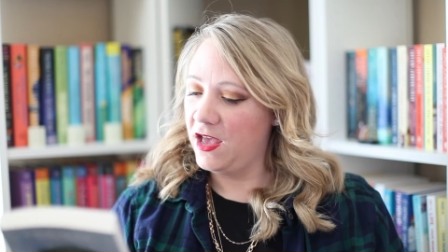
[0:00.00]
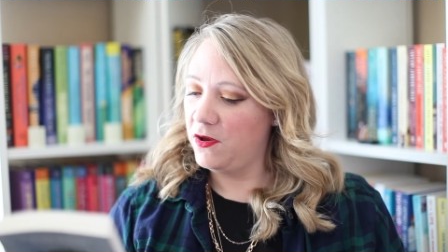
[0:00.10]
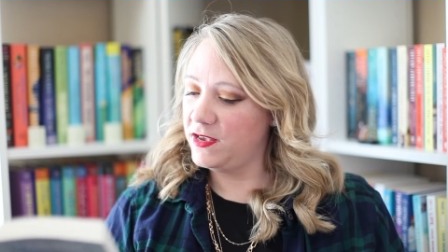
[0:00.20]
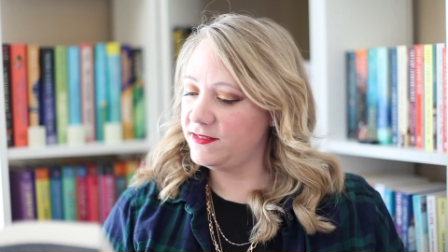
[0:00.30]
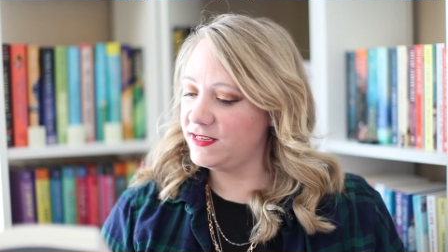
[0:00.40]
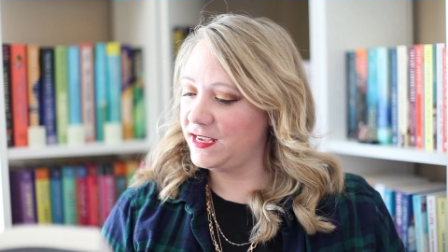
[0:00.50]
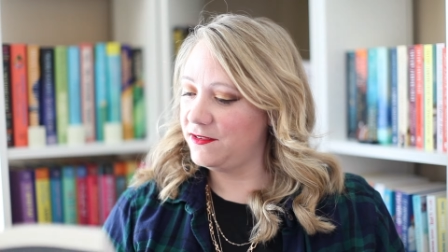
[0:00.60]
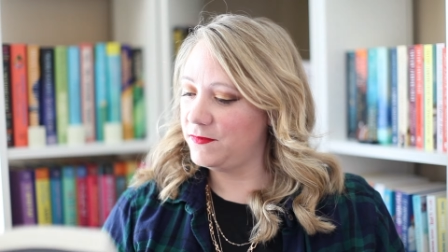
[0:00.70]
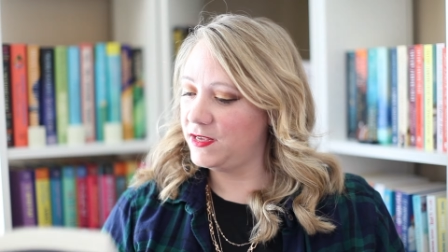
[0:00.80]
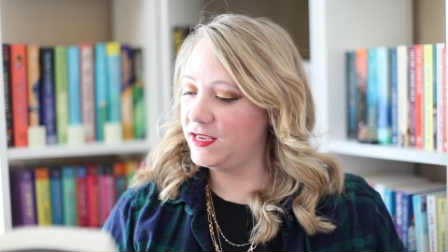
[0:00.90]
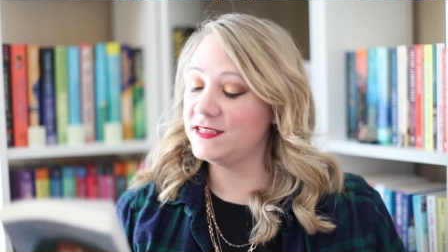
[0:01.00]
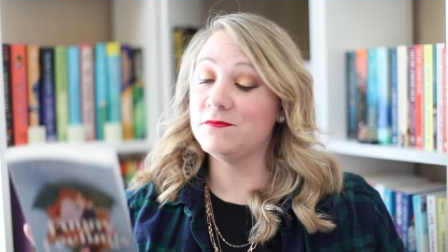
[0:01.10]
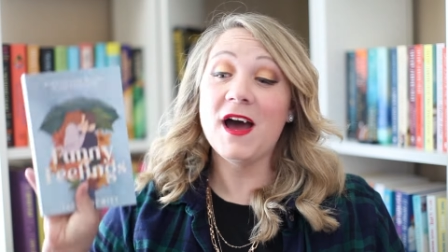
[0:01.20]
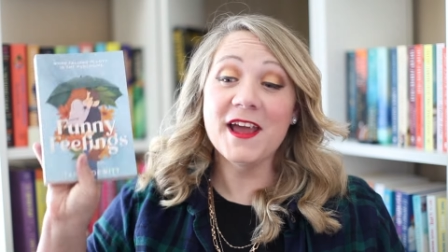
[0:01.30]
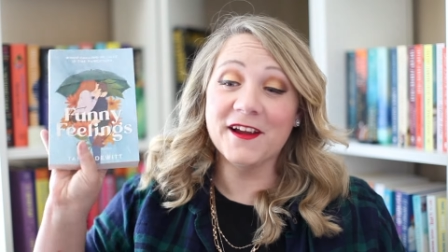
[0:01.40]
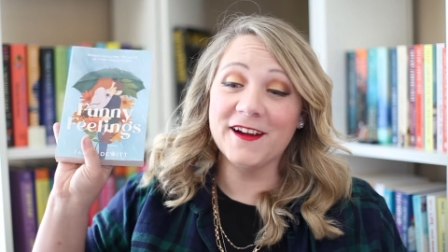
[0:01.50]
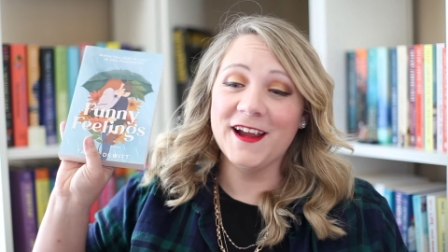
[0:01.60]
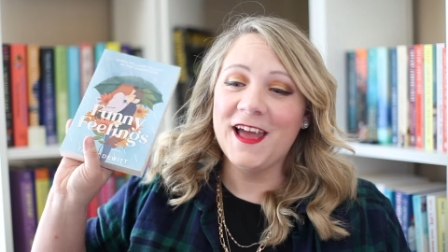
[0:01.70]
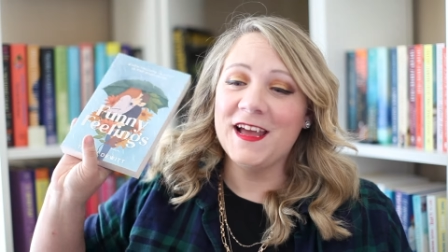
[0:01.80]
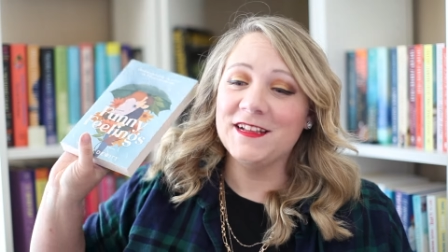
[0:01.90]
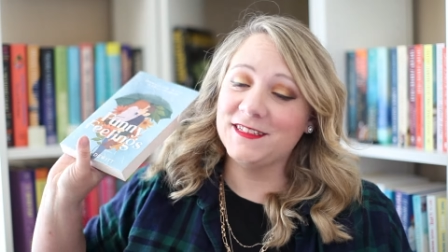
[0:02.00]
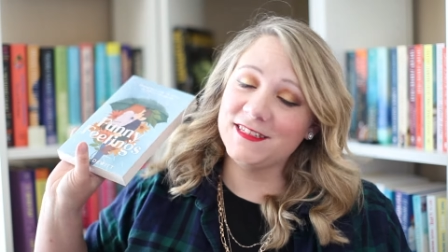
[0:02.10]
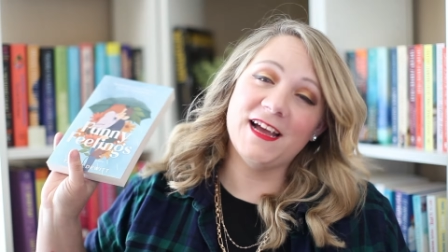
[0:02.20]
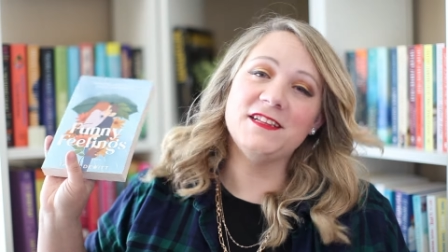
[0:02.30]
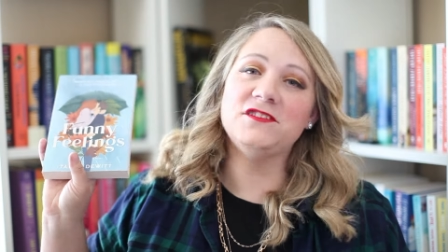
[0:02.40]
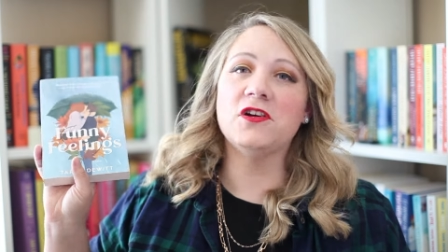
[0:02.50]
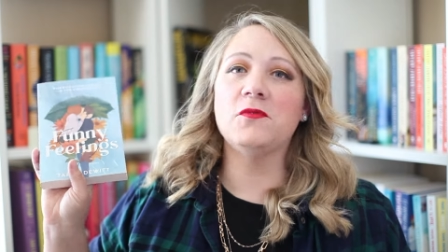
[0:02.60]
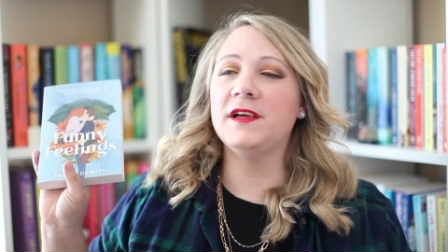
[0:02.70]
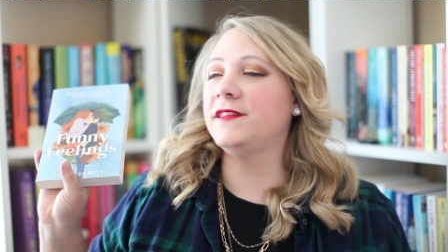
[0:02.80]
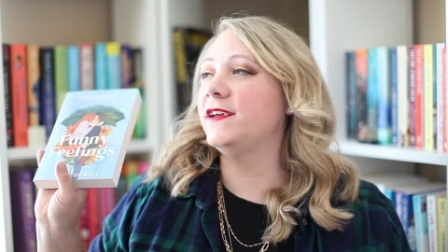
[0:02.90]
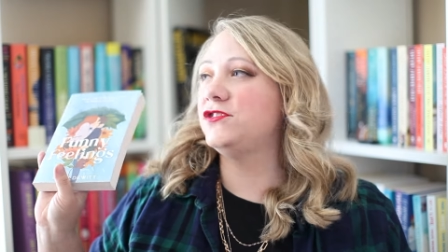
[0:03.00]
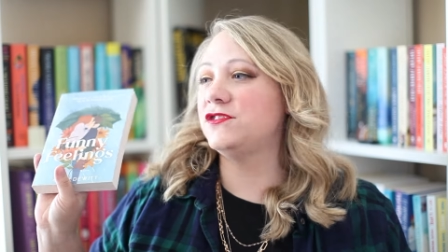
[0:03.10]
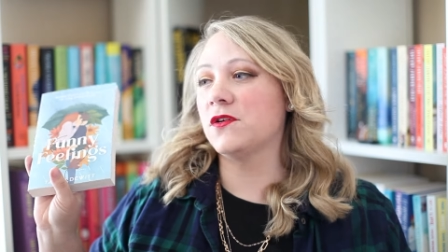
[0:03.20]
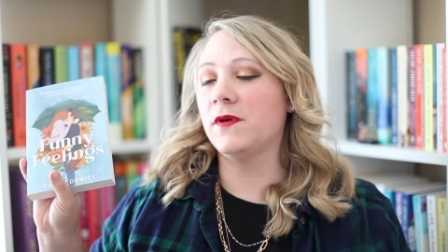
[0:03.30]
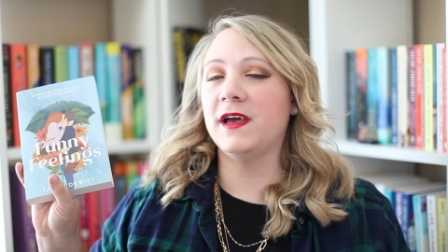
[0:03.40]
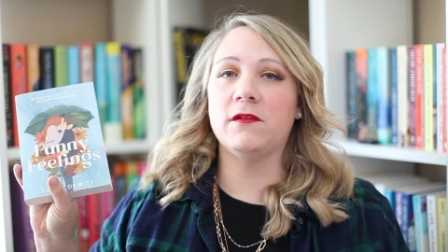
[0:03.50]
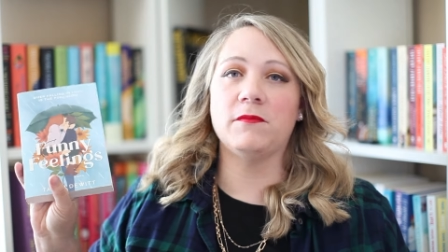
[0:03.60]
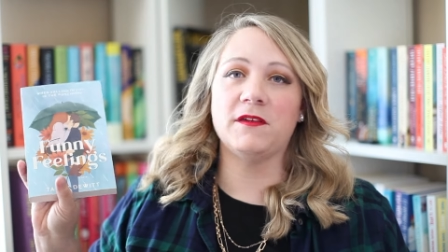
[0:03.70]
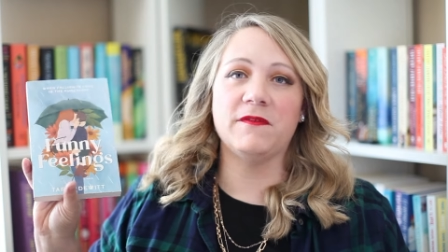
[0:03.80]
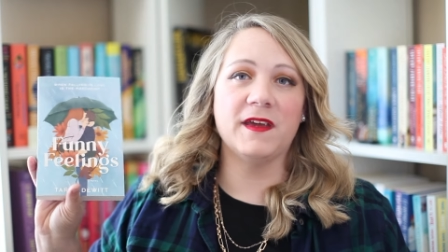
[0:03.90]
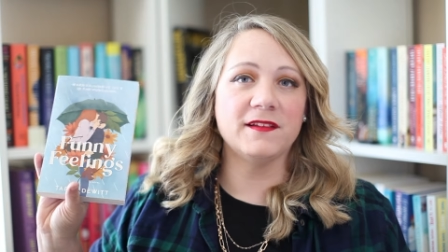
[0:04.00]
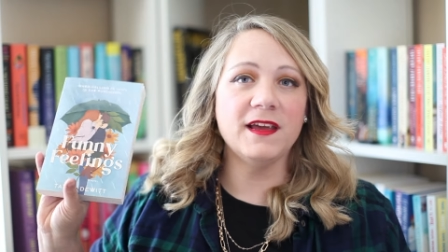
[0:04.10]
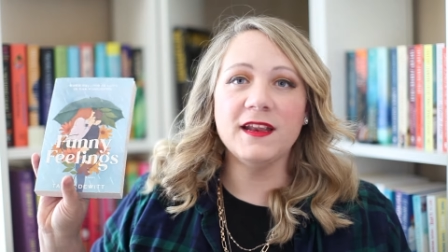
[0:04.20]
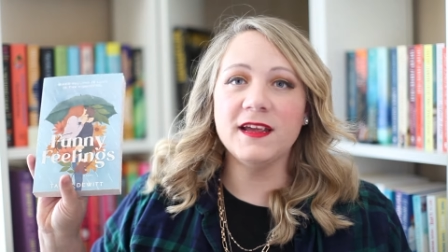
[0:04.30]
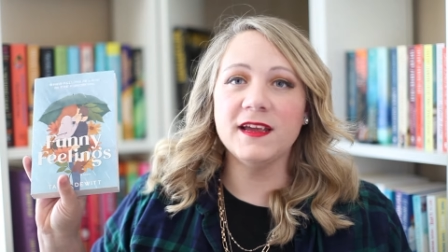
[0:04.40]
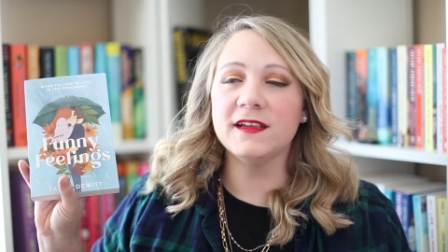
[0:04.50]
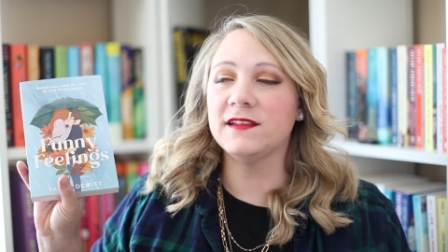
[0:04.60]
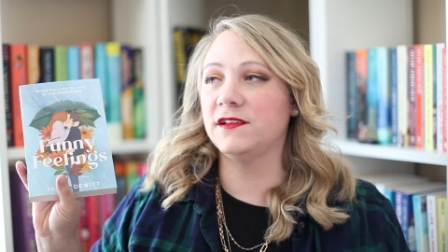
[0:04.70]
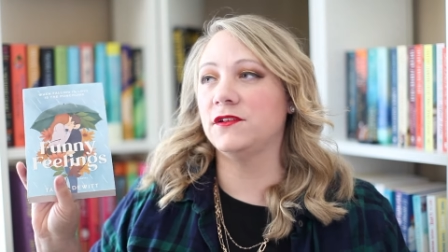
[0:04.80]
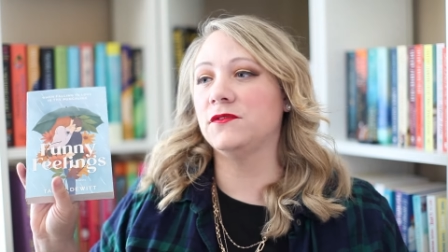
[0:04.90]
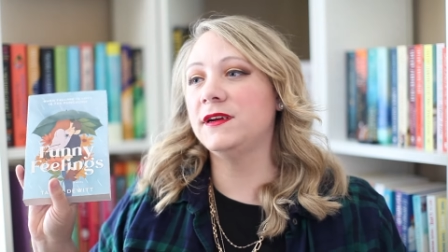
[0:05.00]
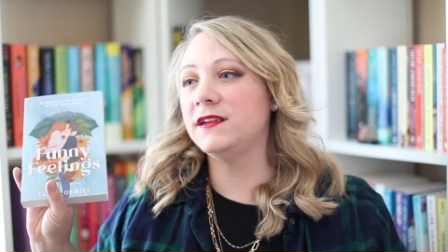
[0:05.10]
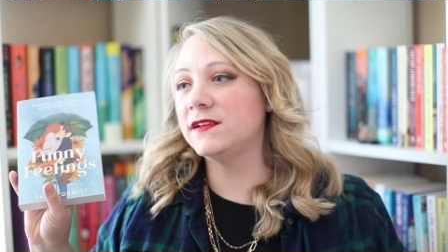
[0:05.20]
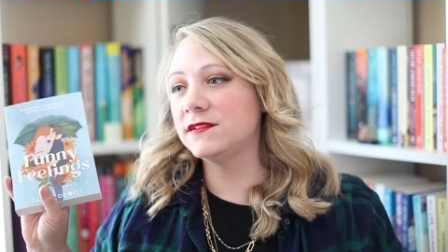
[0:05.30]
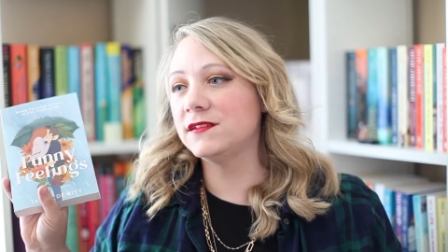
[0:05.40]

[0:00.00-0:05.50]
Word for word: his name is Meyer, decides, you know what, let's just go ahead and be fake dating, get your rating